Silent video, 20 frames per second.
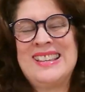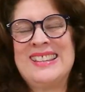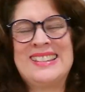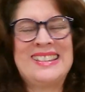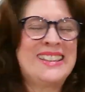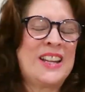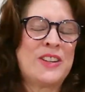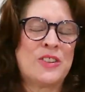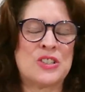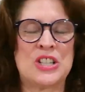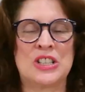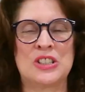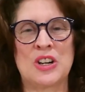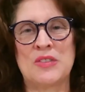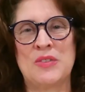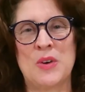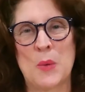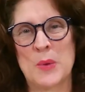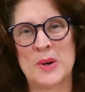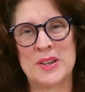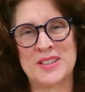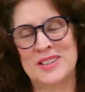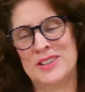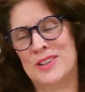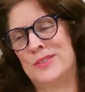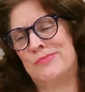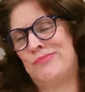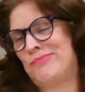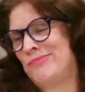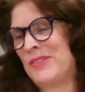little to look forward
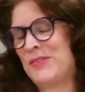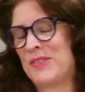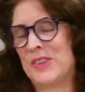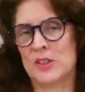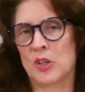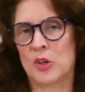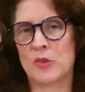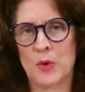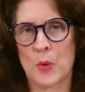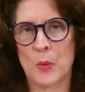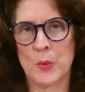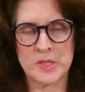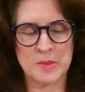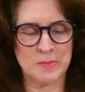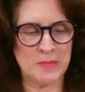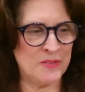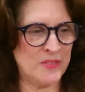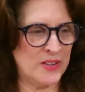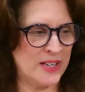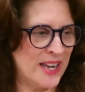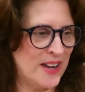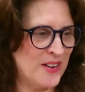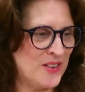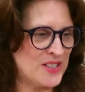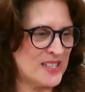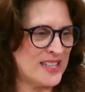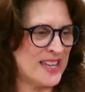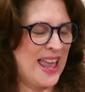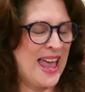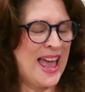to, if you look forward to my
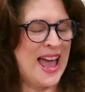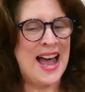videos.